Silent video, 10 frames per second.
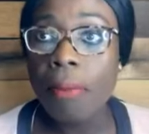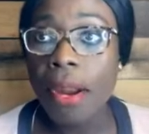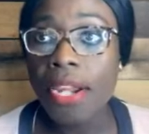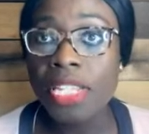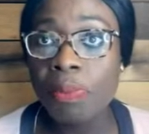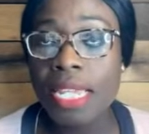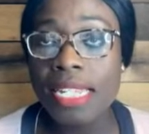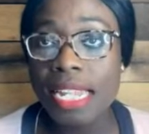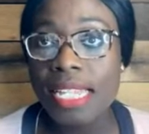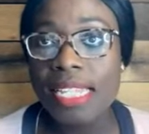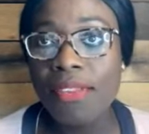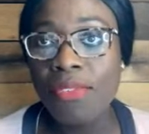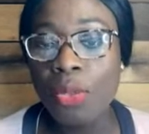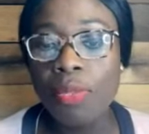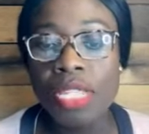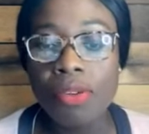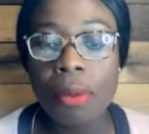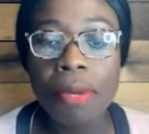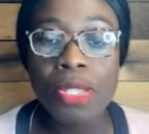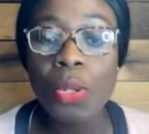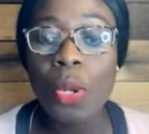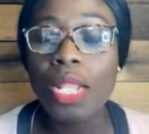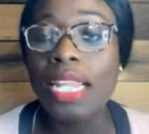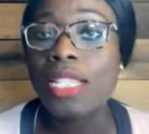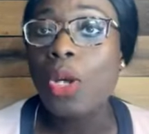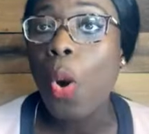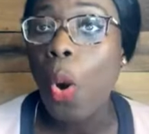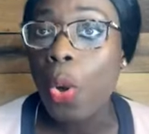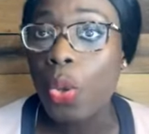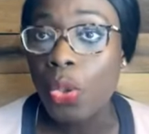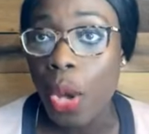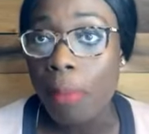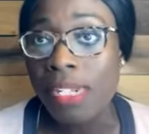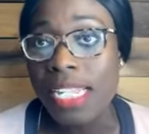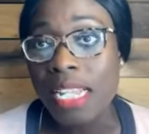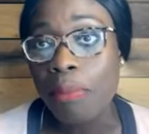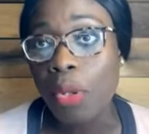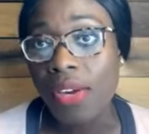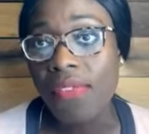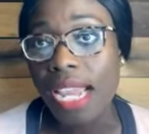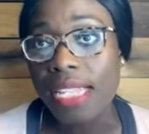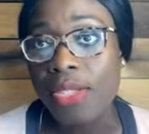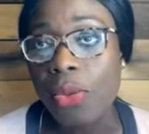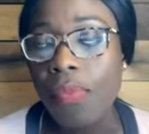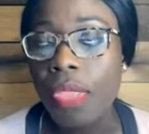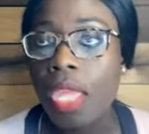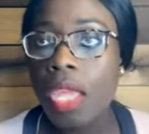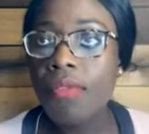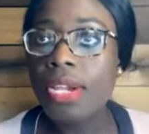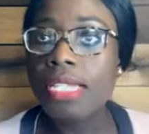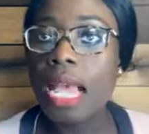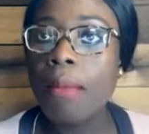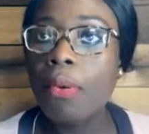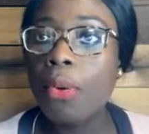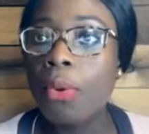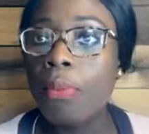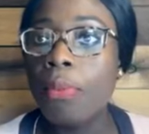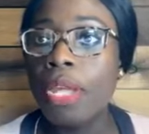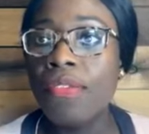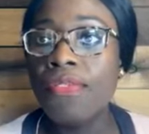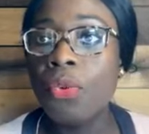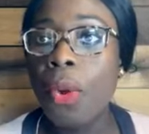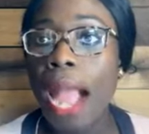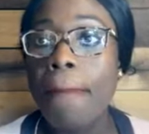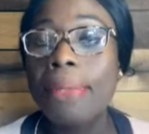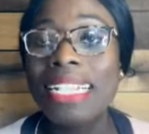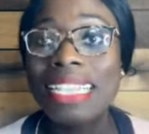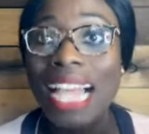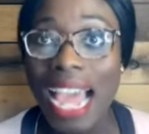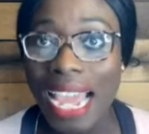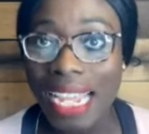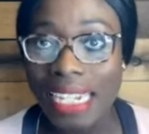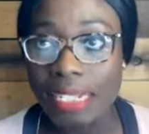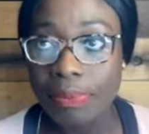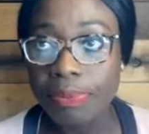a marriage-based interview, please remember to collect all your updated bona fides. So, for example, if you applied,